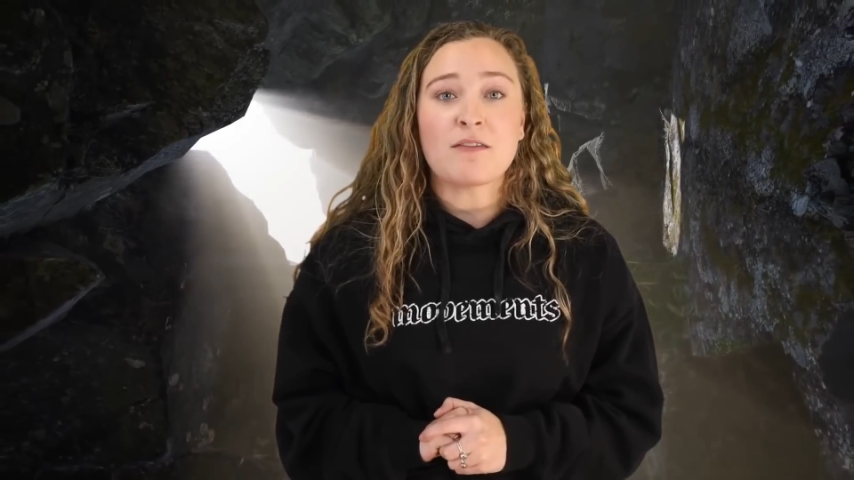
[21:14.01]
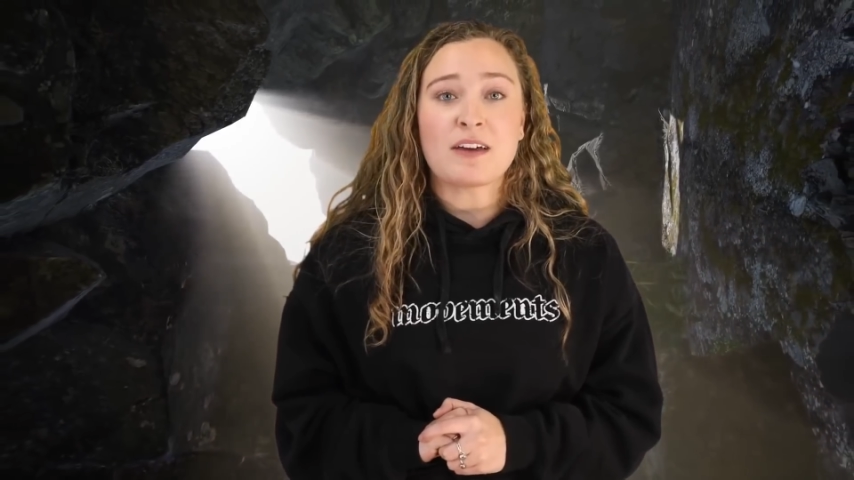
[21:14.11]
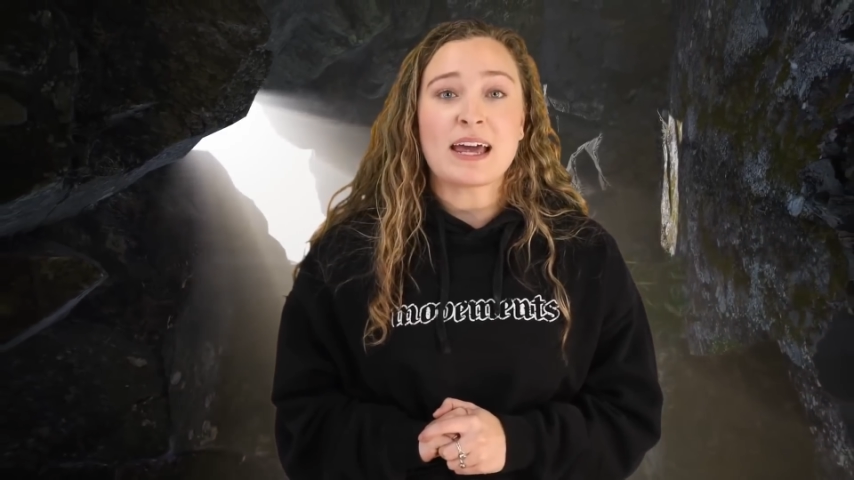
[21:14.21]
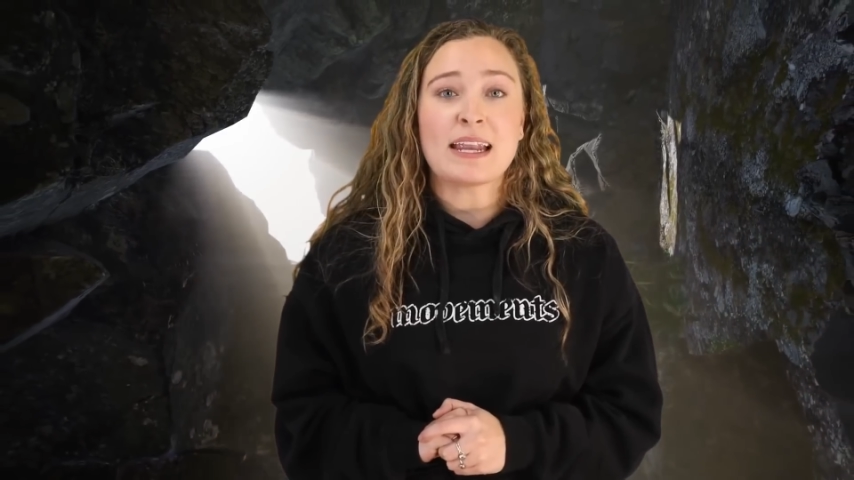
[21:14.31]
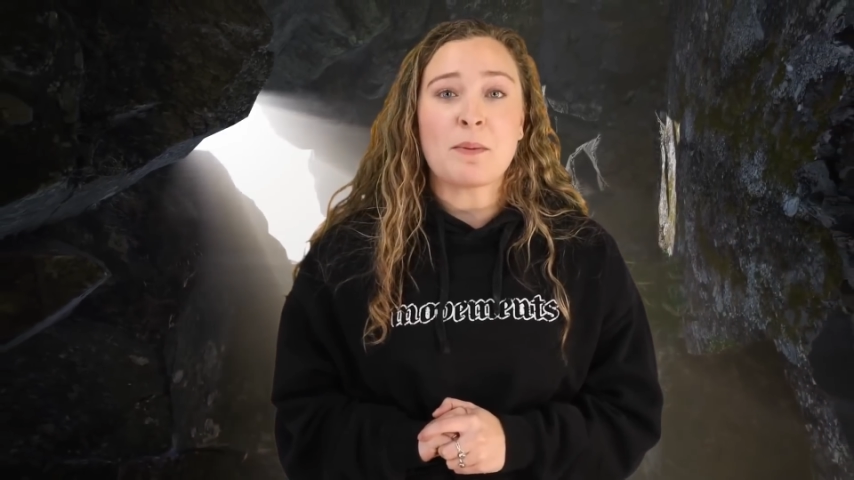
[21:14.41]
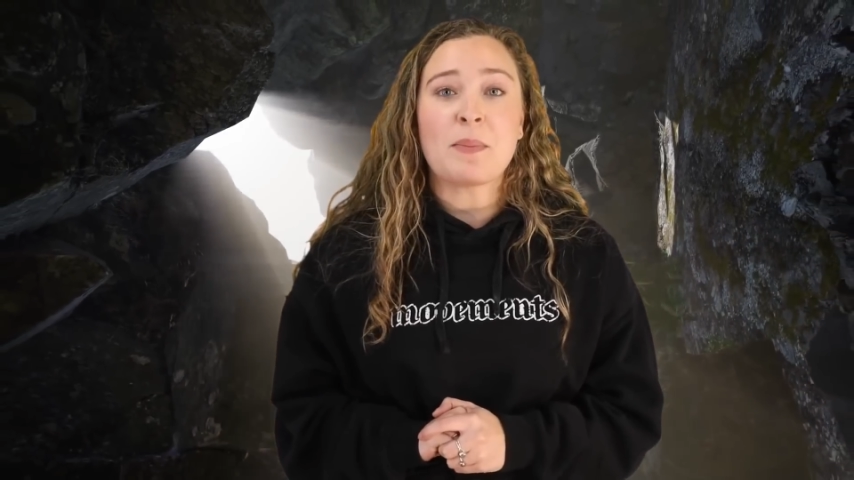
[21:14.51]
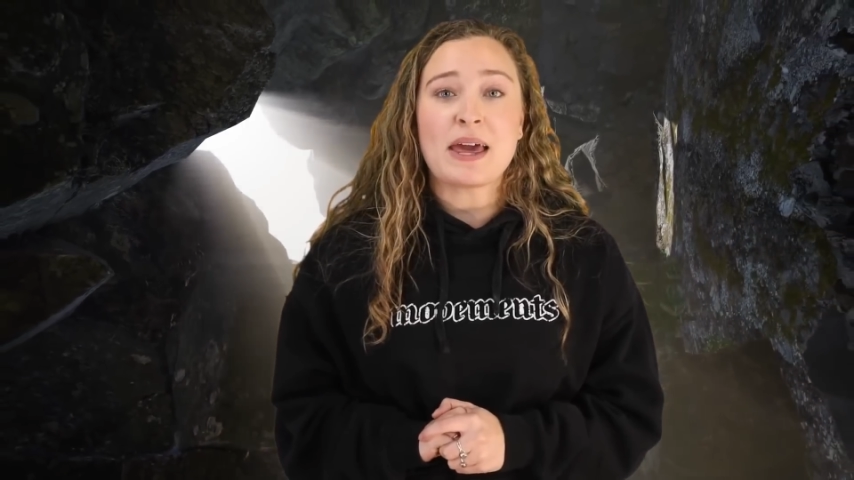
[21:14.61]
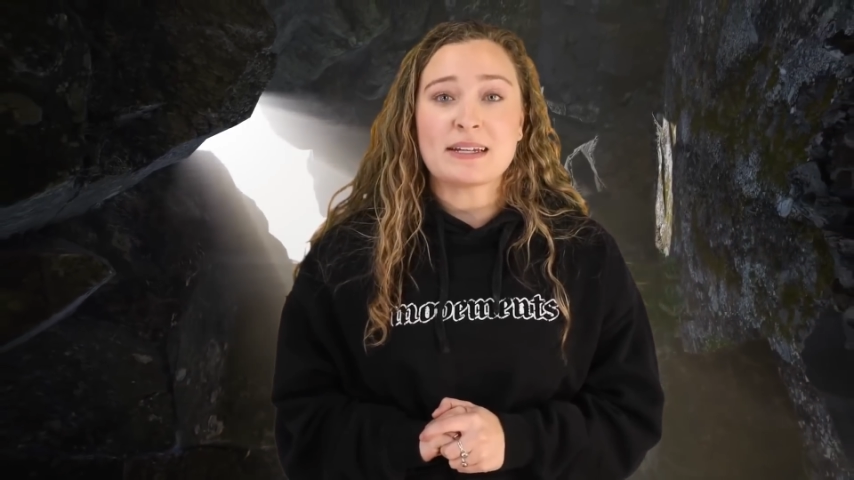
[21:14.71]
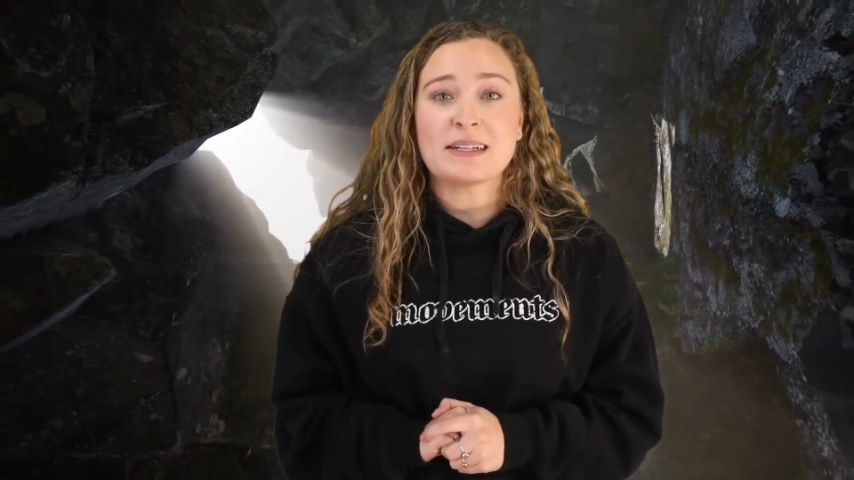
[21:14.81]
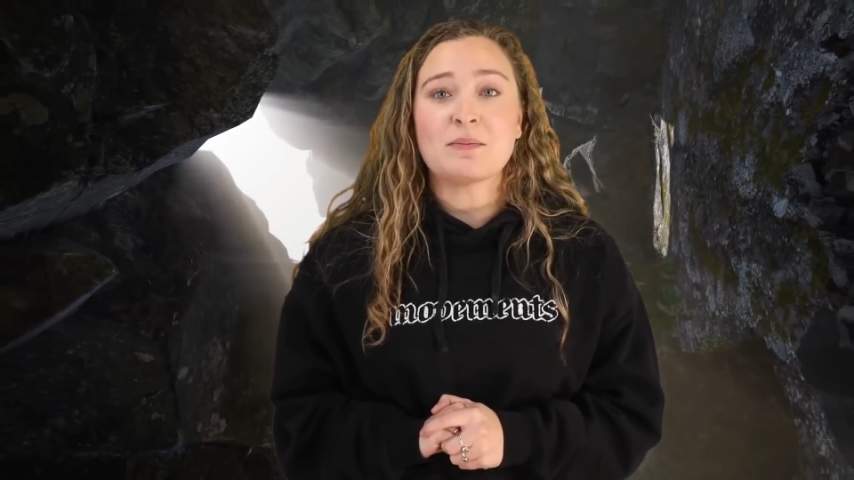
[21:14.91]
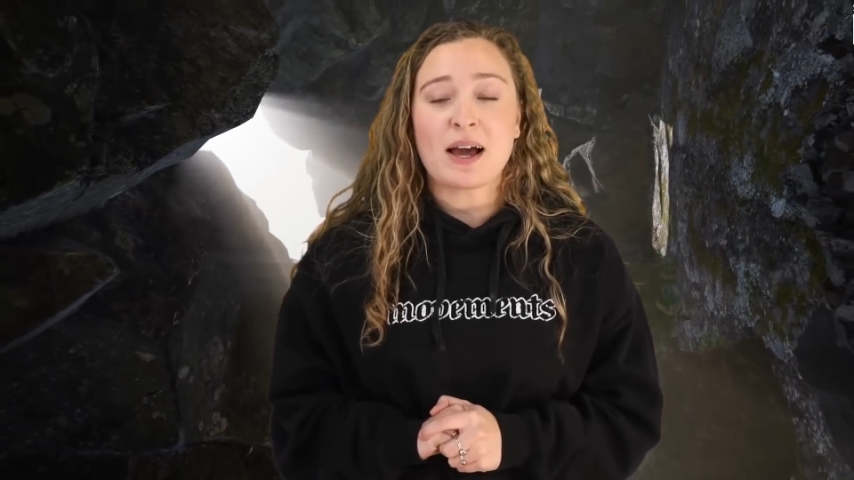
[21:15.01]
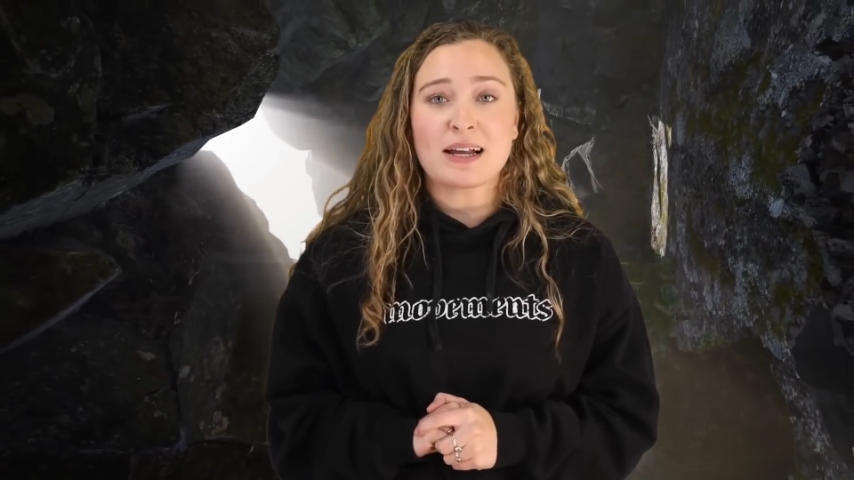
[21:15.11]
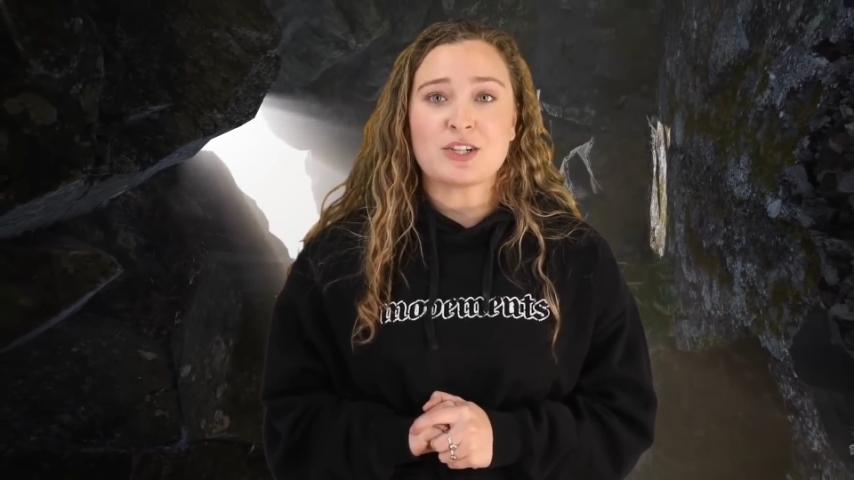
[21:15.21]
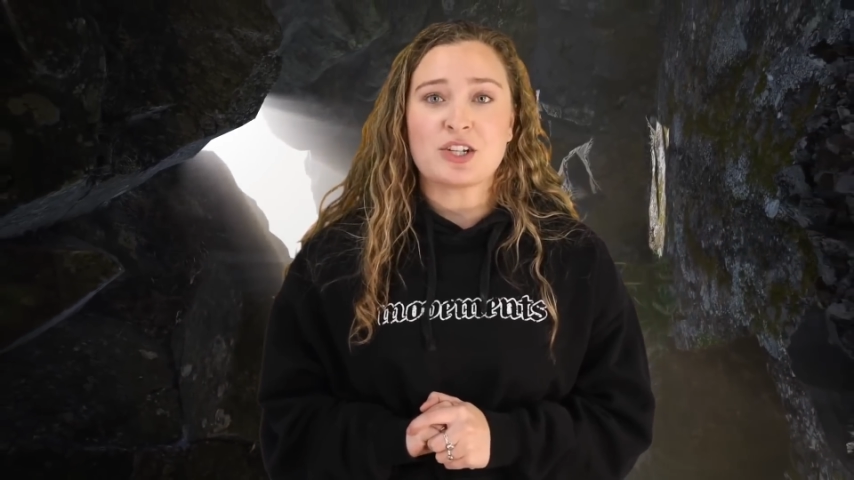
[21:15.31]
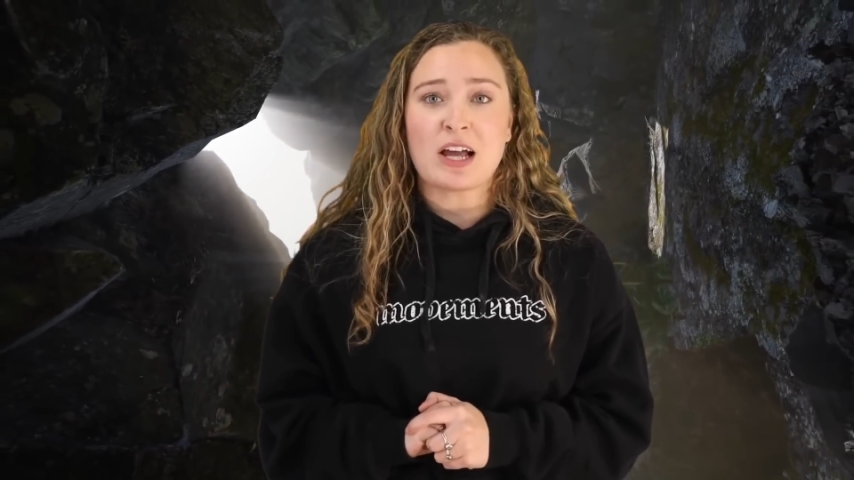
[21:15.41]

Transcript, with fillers: of an abandoned mine